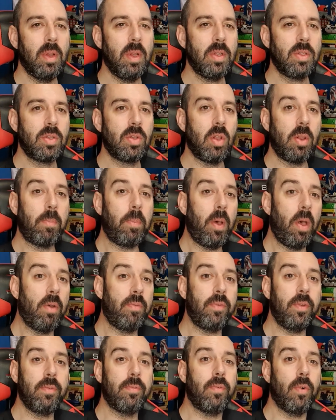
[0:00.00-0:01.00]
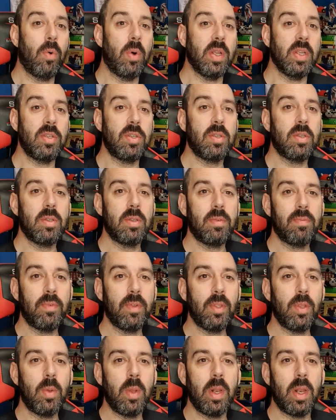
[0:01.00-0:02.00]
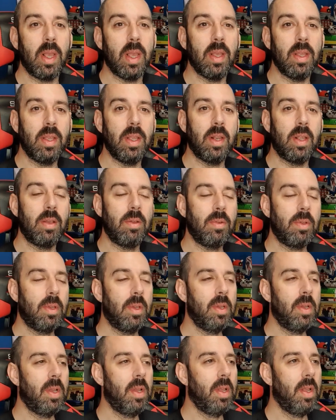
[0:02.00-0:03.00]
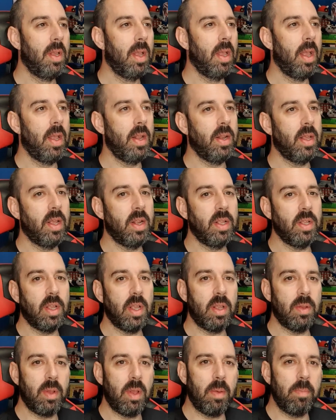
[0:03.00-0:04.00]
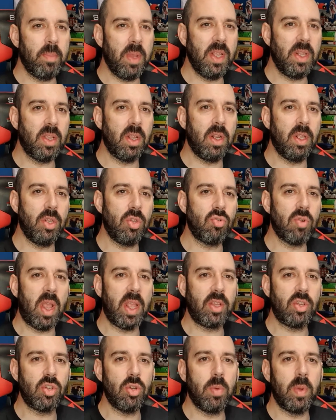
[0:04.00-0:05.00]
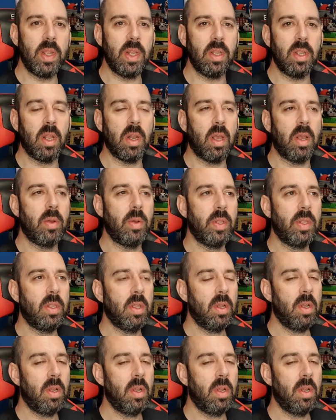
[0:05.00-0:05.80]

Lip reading: He's got the perfect voice for doing it, you know, and it immediately drags you in, you know. And